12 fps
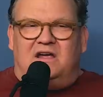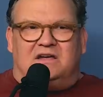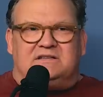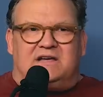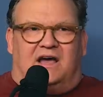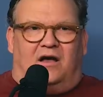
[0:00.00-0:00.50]

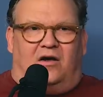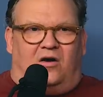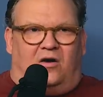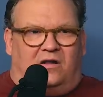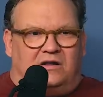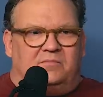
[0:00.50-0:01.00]
Because
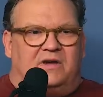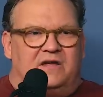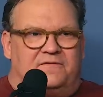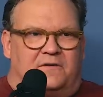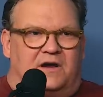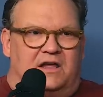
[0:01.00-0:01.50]
all
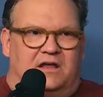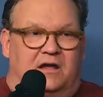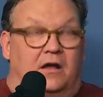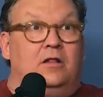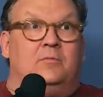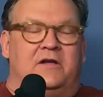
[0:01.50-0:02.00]
my
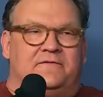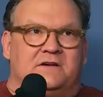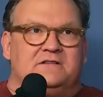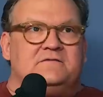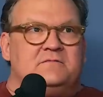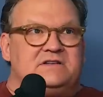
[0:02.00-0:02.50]

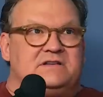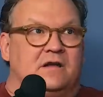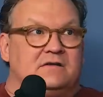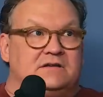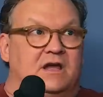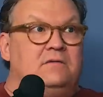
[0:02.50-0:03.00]
friends from the
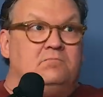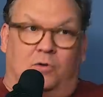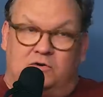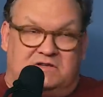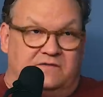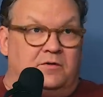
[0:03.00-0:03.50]
south side,
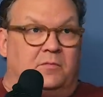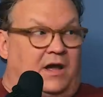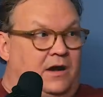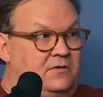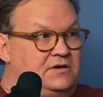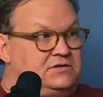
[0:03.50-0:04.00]
most of them
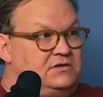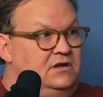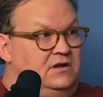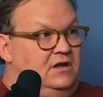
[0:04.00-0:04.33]
Irish,